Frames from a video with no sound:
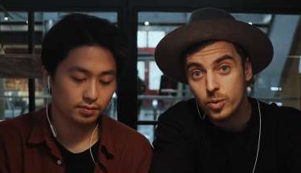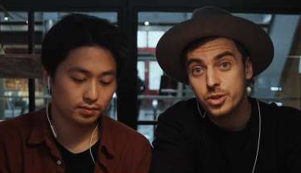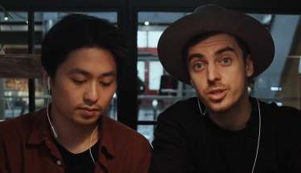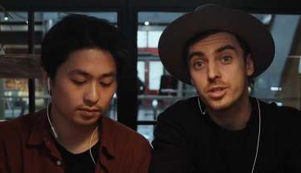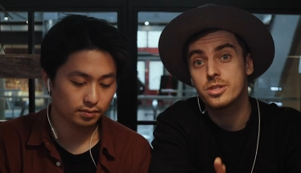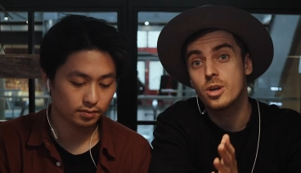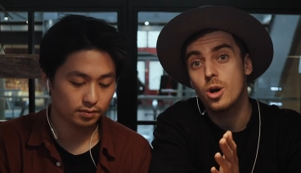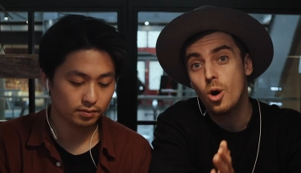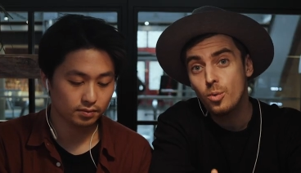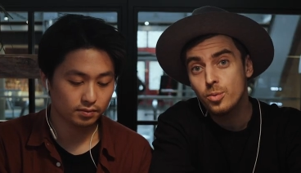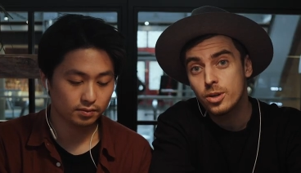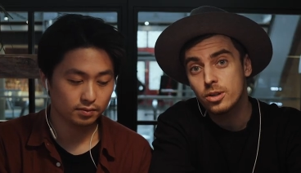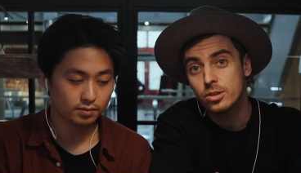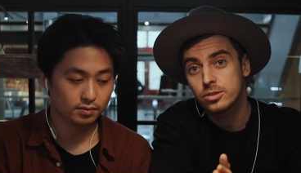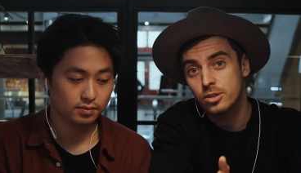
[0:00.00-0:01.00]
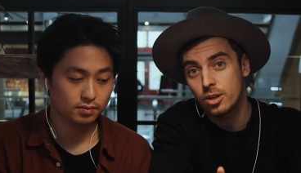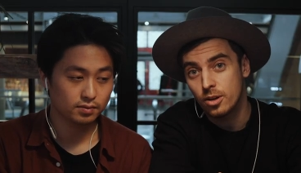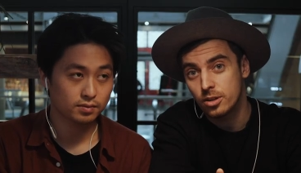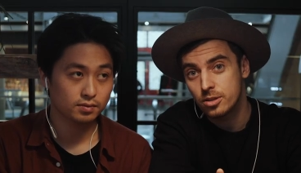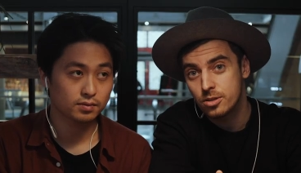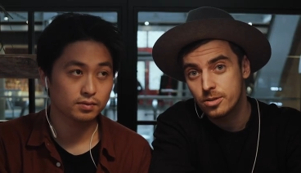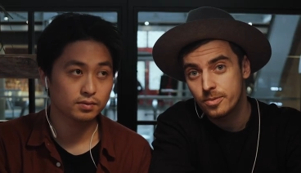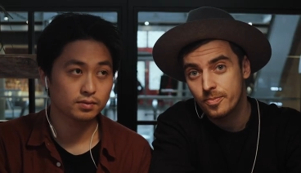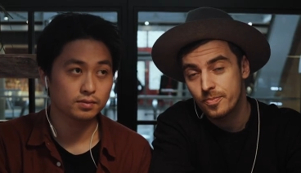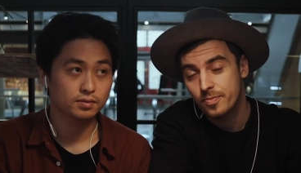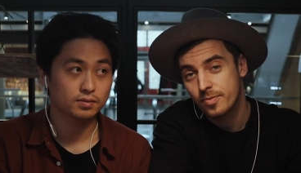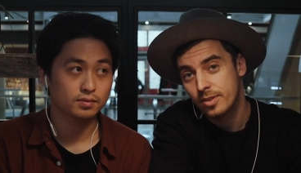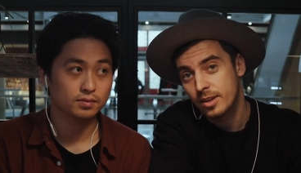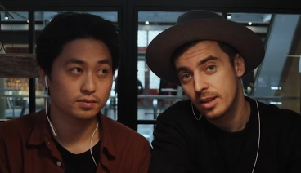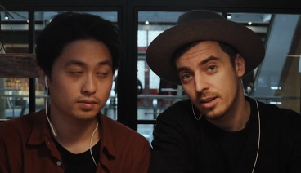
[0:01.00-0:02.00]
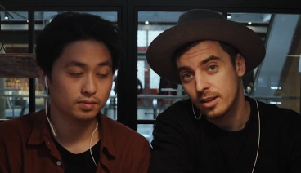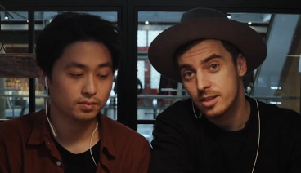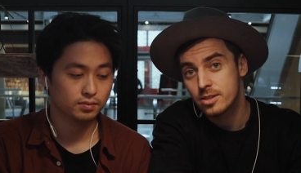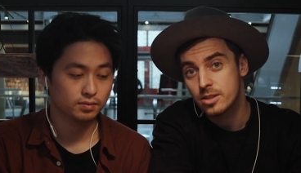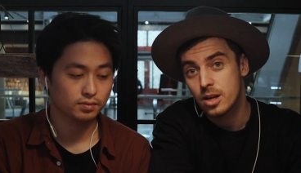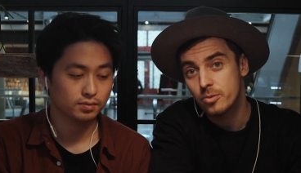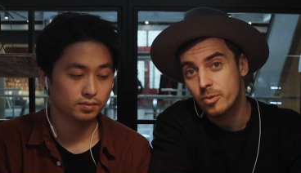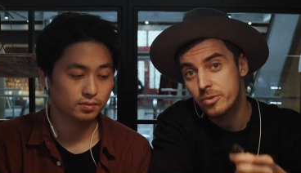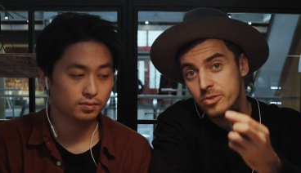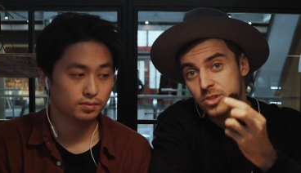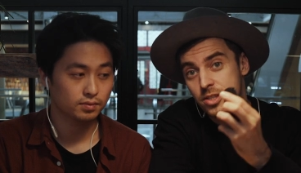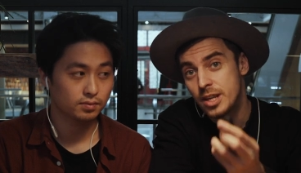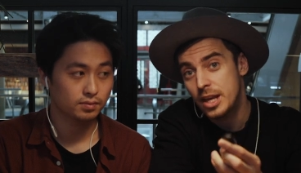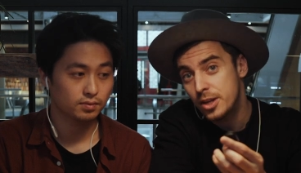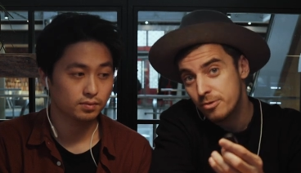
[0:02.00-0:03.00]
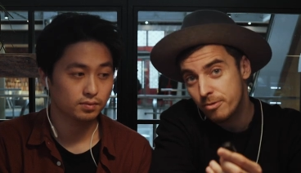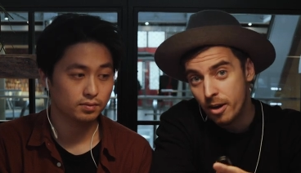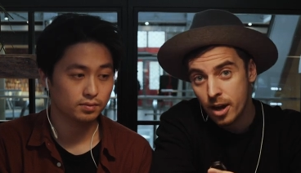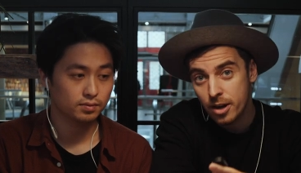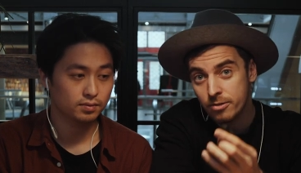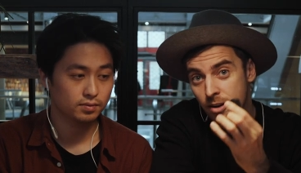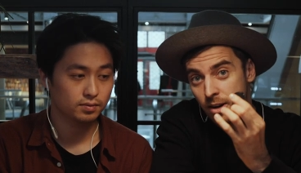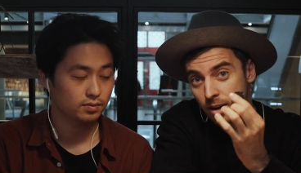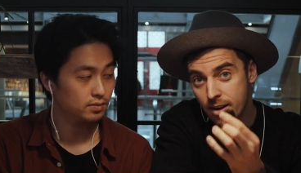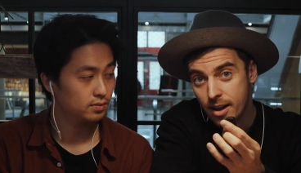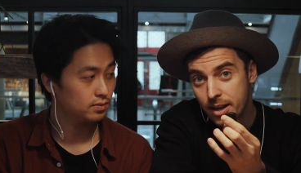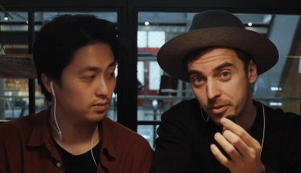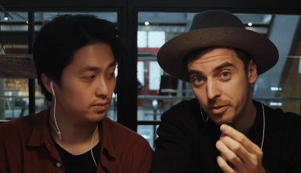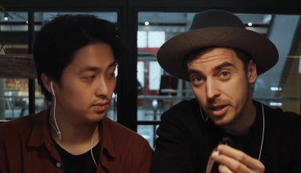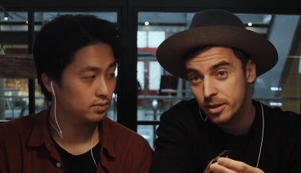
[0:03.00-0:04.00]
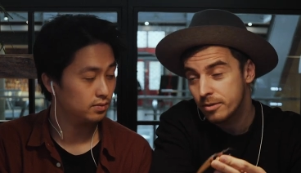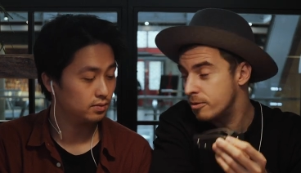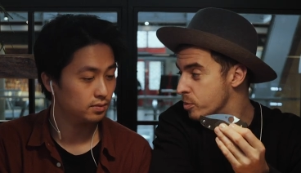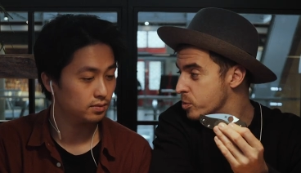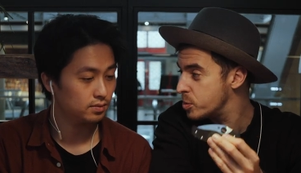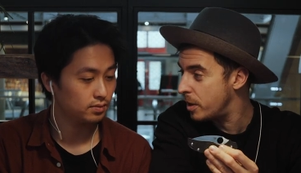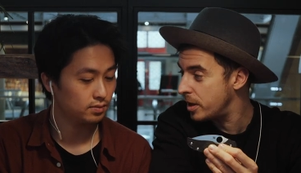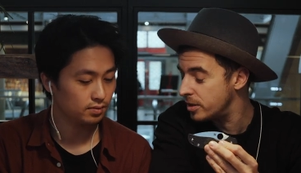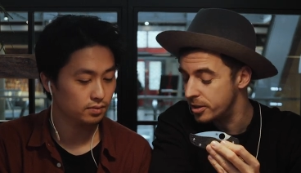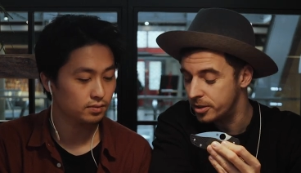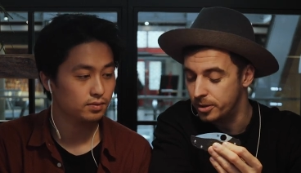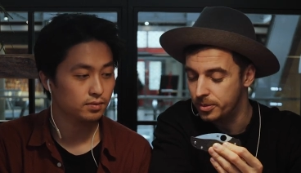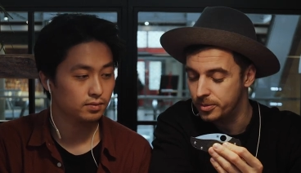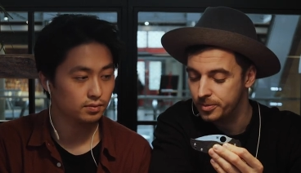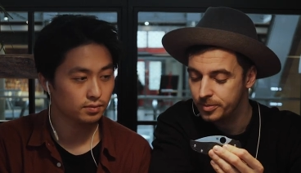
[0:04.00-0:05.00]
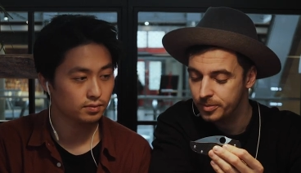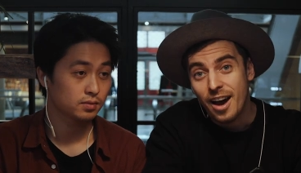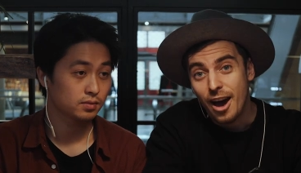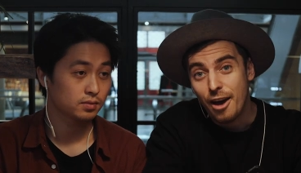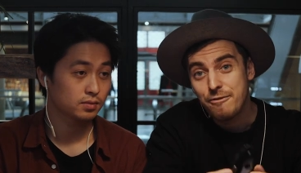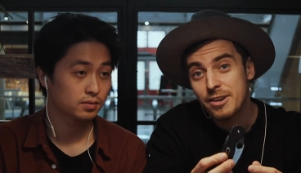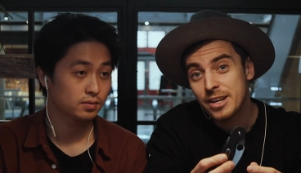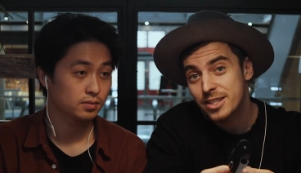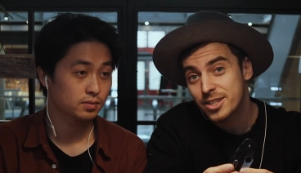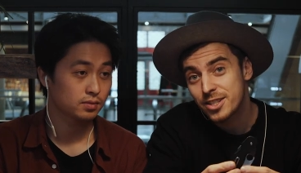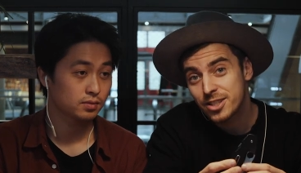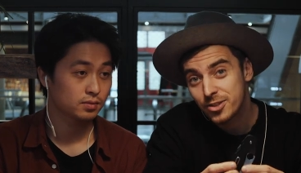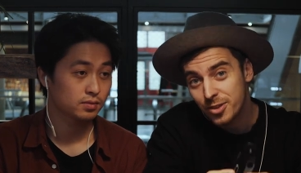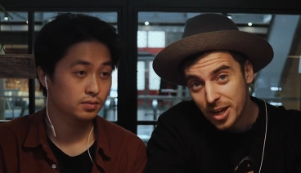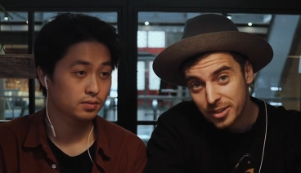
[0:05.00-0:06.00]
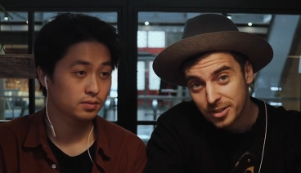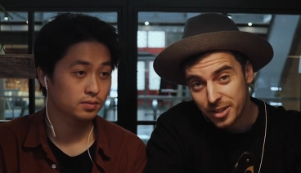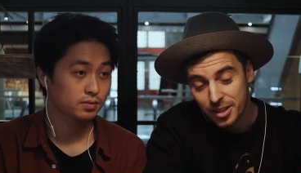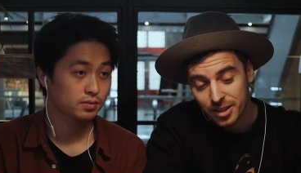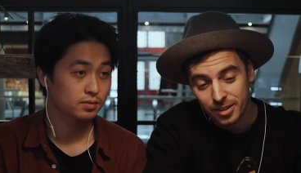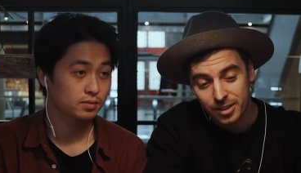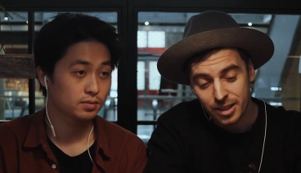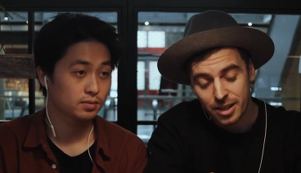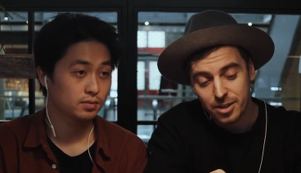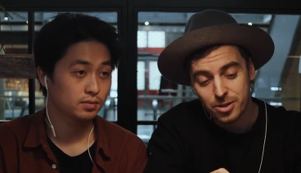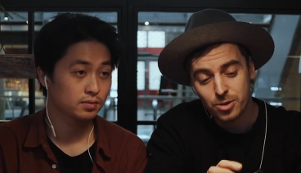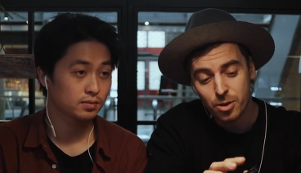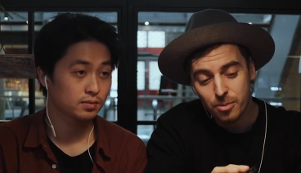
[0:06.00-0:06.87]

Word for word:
Speaker 1: which is overall thoughts. Let's start with Sage 5 Lightweight from Spyderco. I think it's a great deal. It has